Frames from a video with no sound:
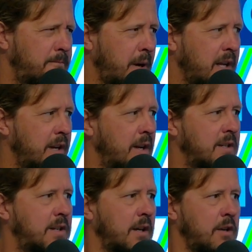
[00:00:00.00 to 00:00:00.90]
Probably in a
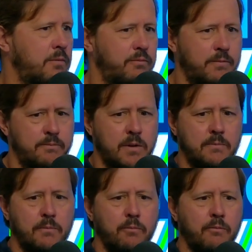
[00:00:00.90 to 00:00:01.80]
nutshell, you've
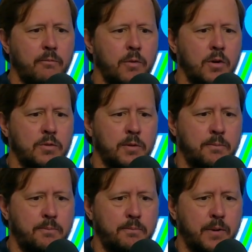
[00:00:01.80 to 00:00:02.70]
been immersed with
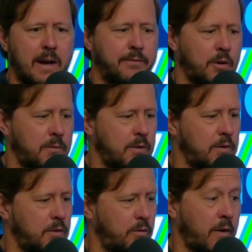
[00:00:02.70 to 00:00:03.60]
platform.
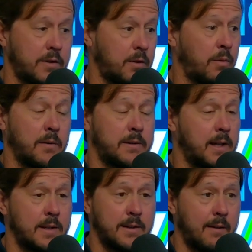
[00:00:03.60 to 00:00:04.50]
You've always done well with
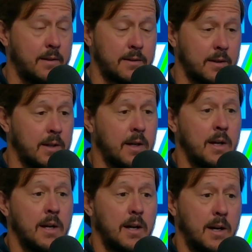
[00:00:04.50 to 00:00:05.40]
tennis, obviously.
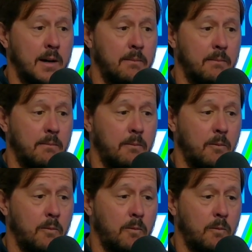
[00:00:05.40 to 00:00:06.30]
Do
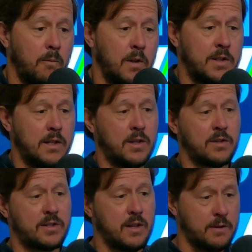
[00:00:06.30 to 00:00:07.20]

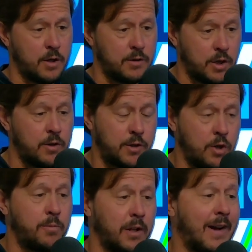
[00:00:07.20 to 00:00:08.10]

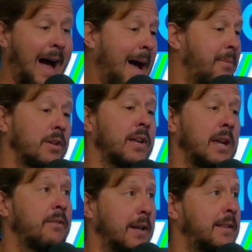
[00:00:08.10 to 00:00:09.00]
you believe? I
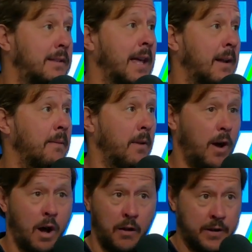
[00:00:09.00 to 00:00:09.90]
believe that
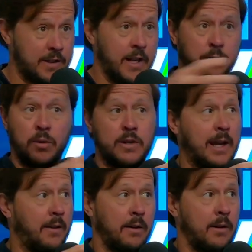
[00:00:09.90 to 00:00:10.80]
all these things work
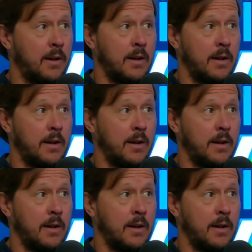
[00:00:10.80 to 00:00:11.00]
together.